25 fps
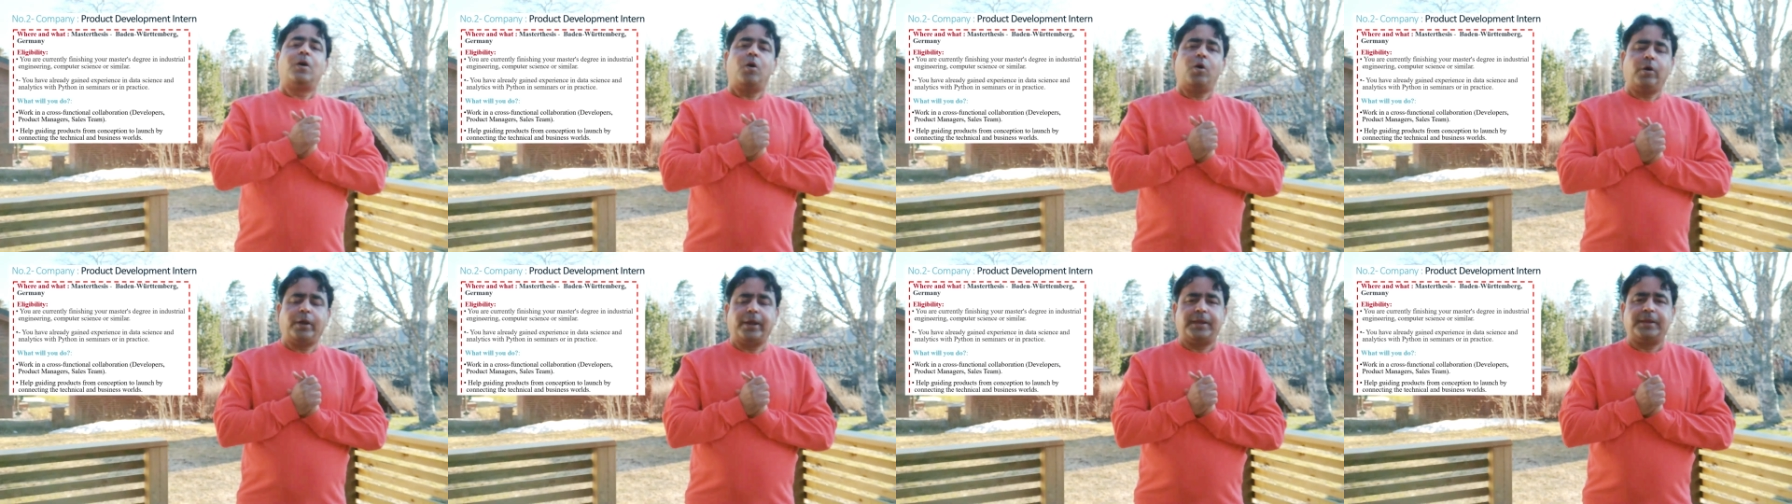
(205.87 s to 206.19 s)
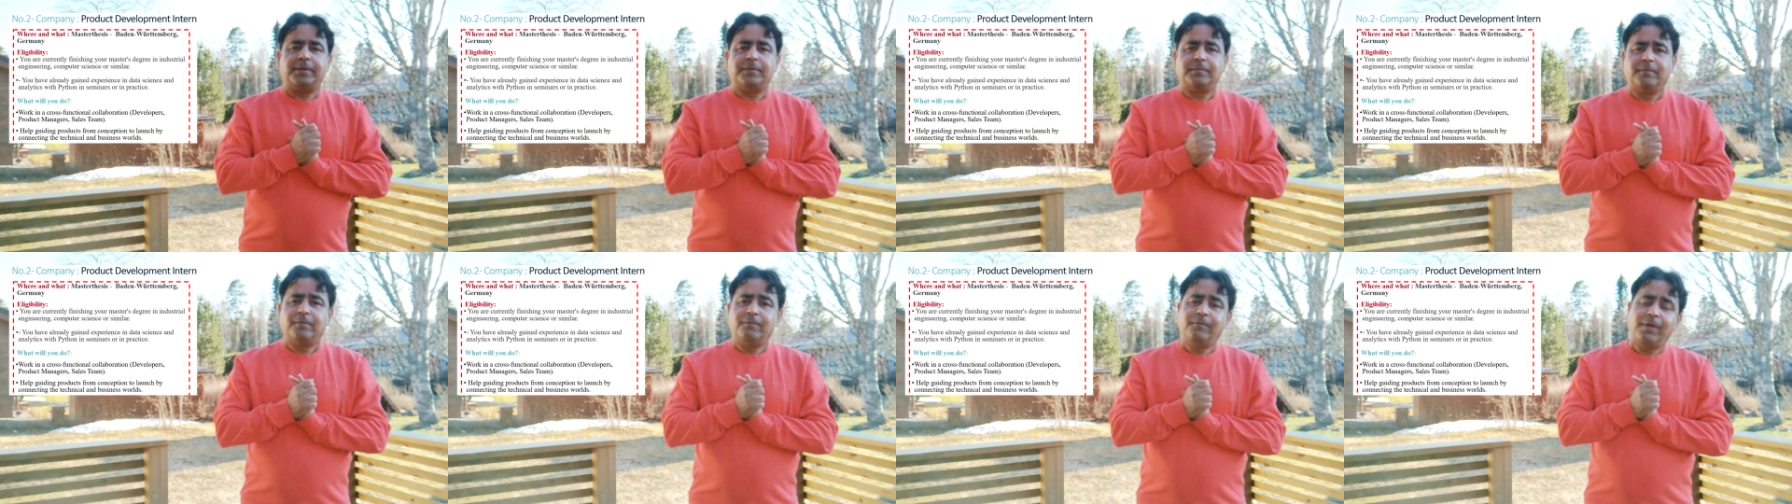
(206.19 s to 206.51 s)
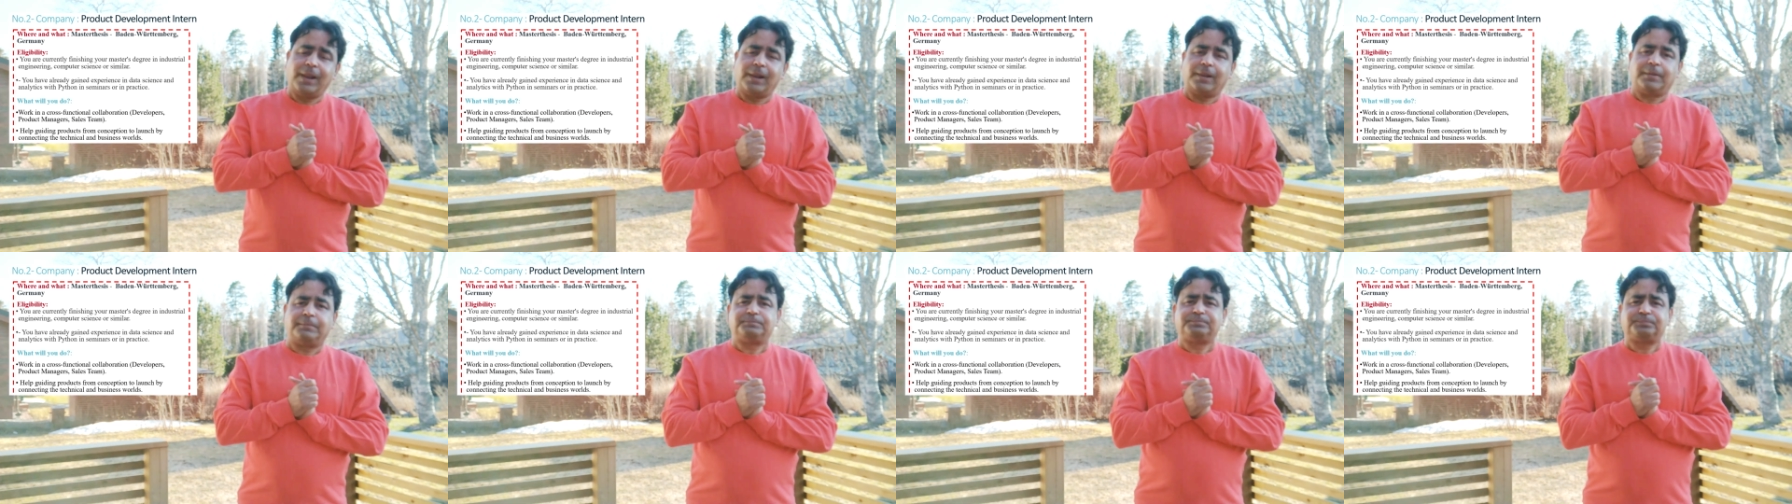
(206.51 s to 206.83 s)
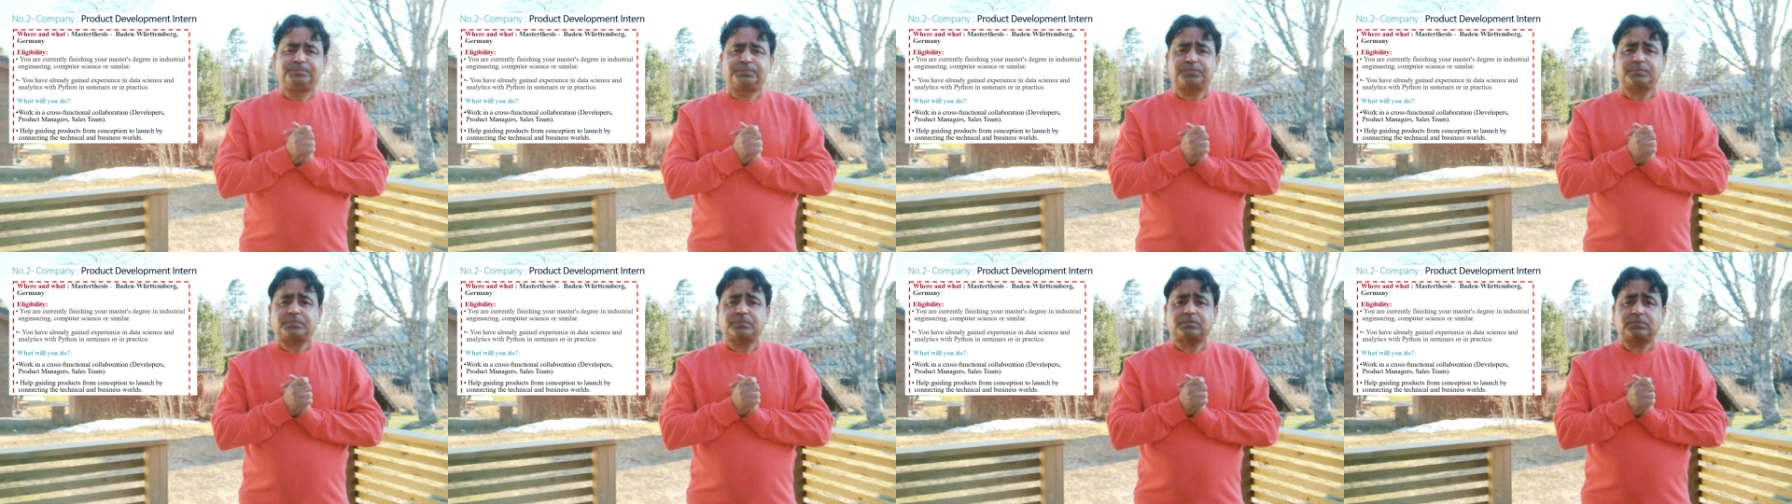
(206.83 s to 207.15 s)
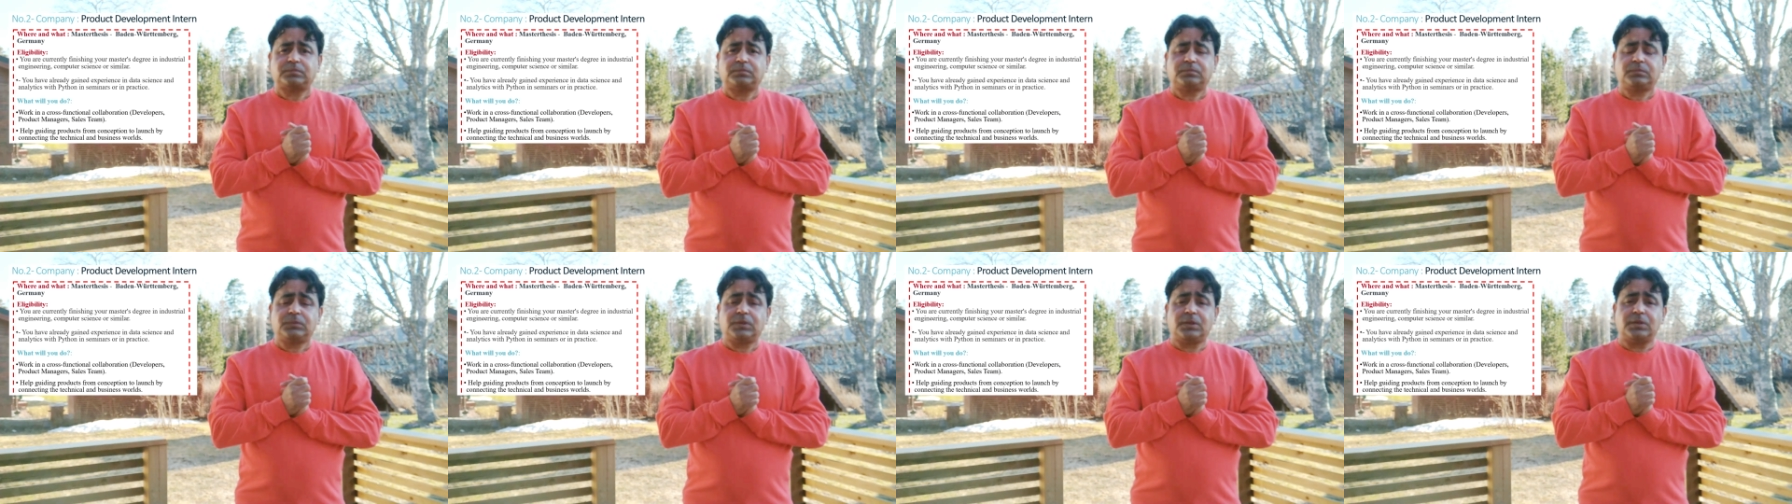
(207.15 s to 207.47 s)
Okay, well,
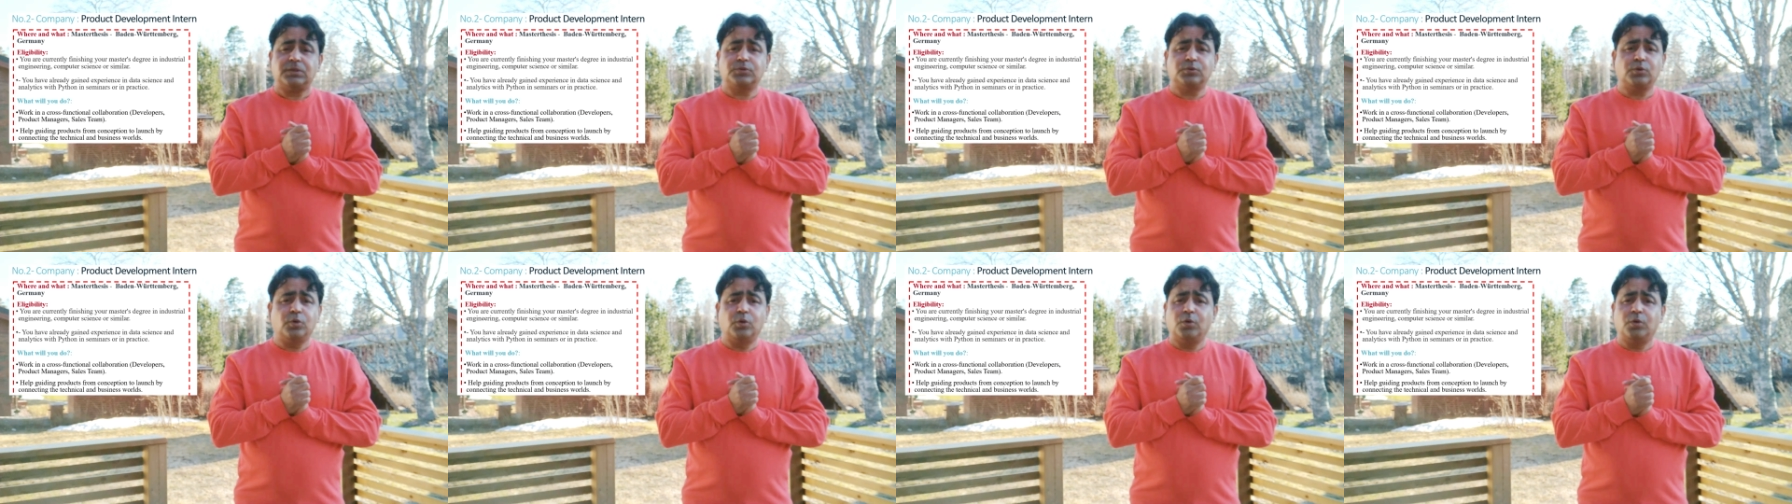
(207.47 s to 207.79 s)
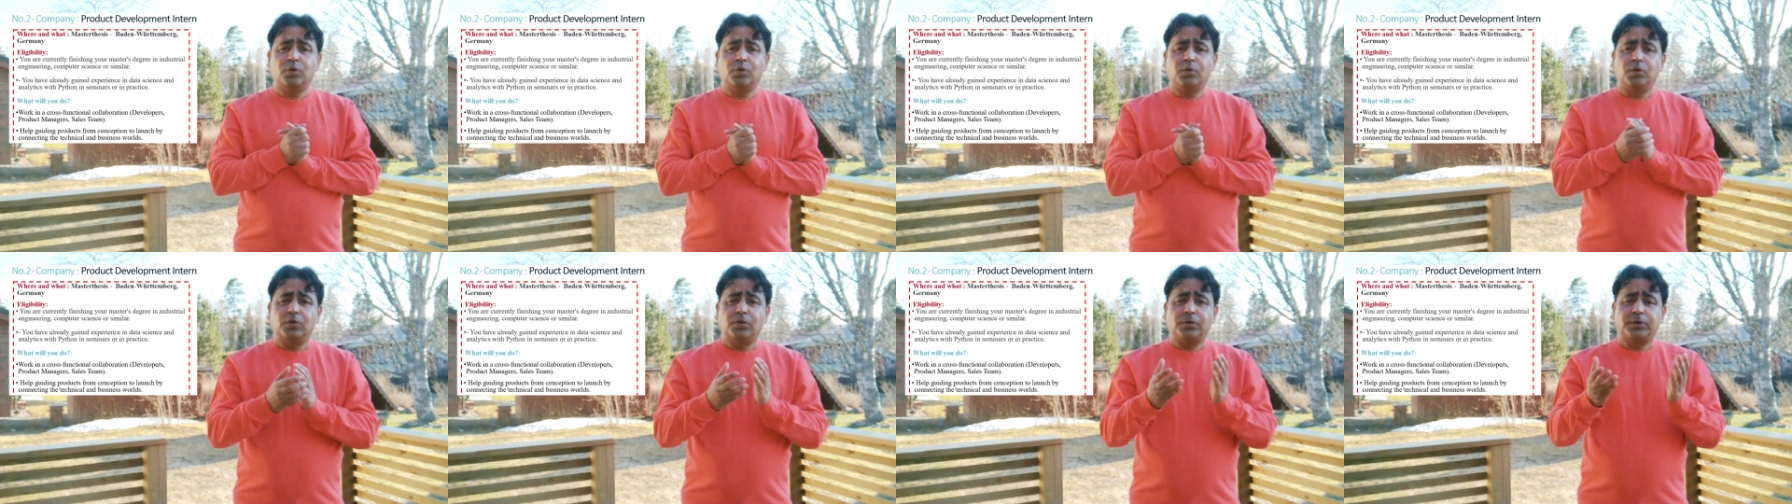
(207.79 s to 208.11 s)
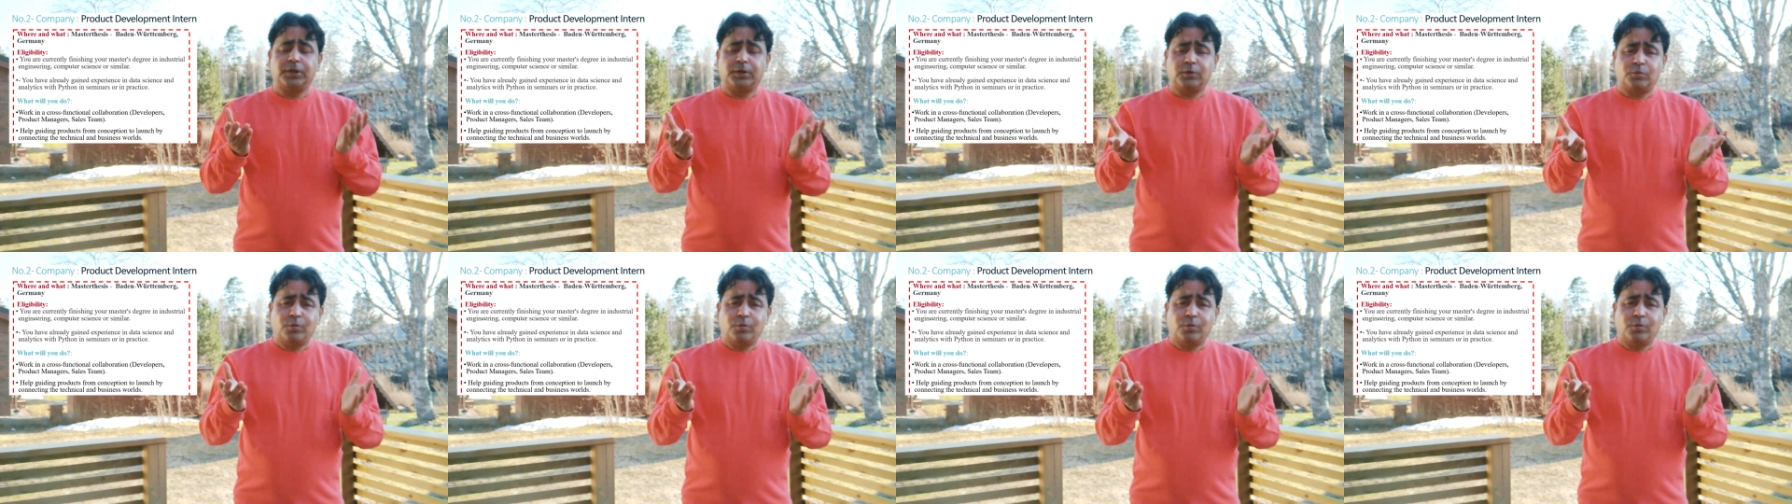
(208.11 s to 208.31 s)
so